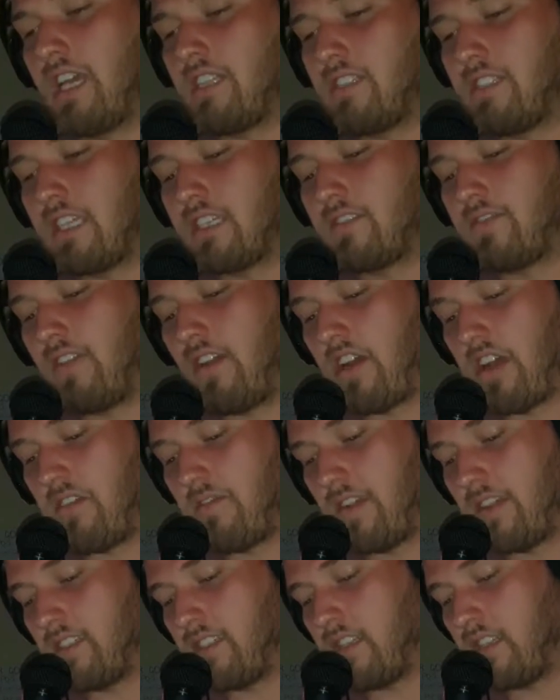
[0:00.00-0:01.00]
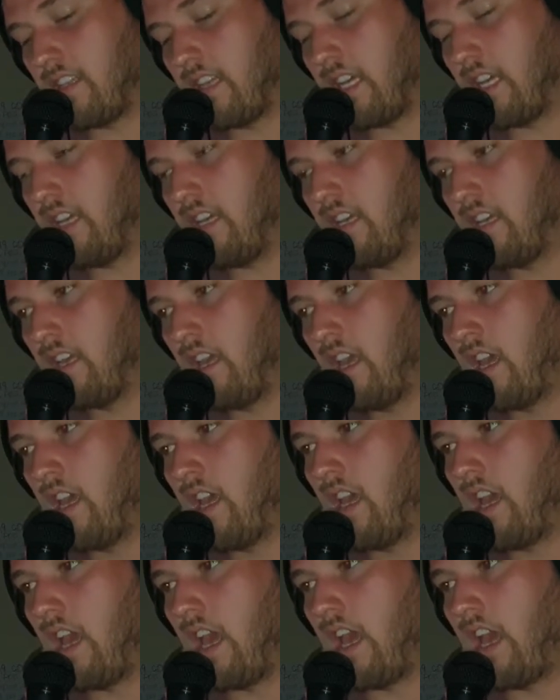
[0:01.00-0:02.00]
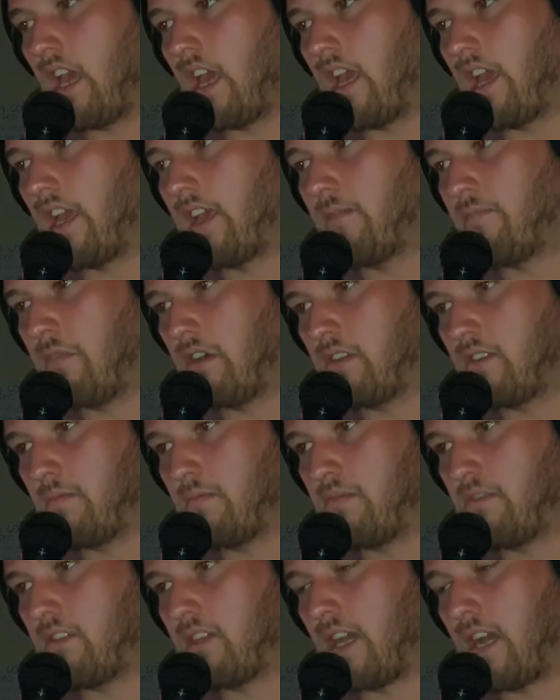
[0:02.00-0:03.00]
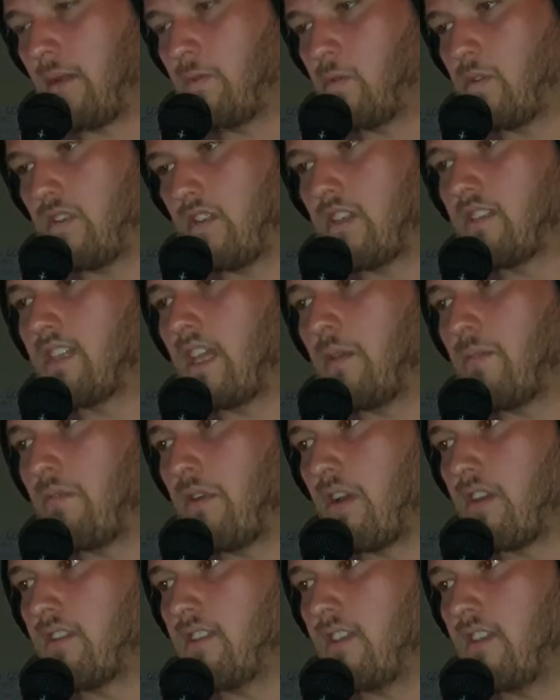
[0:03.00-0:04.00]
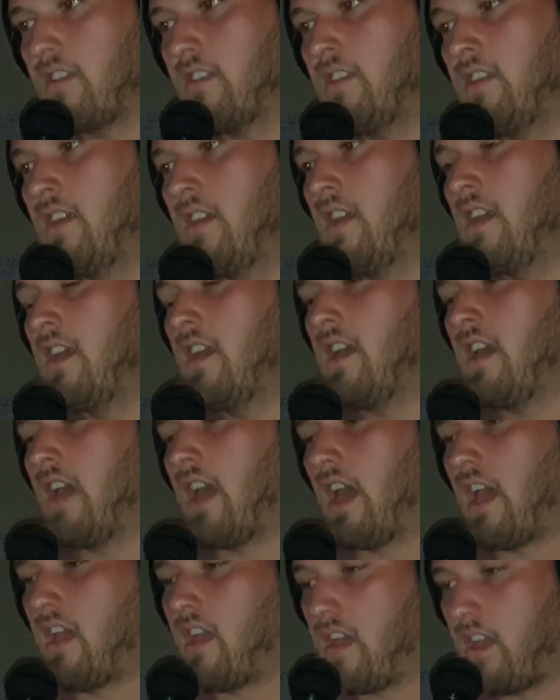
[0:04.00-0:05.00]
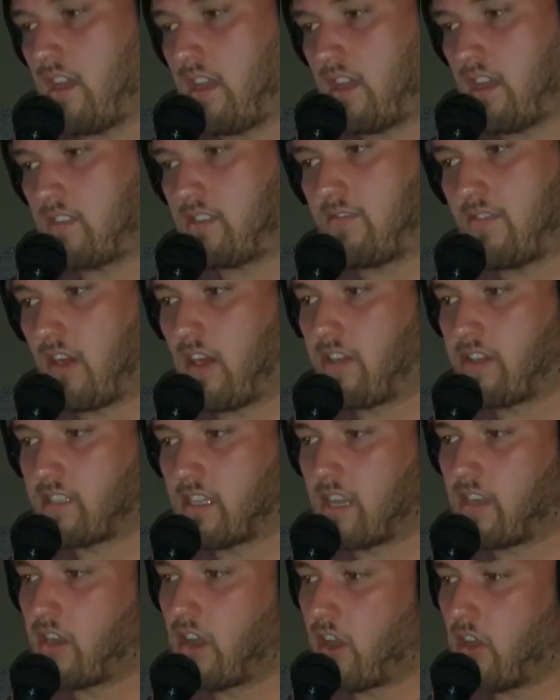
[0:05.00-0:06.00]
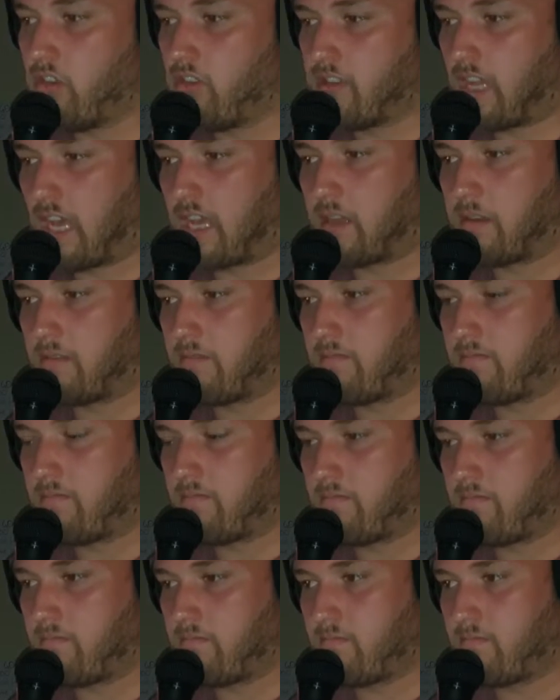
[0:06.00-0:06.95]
I had sex very recently, and multiple times with the same person. And as far as I know, they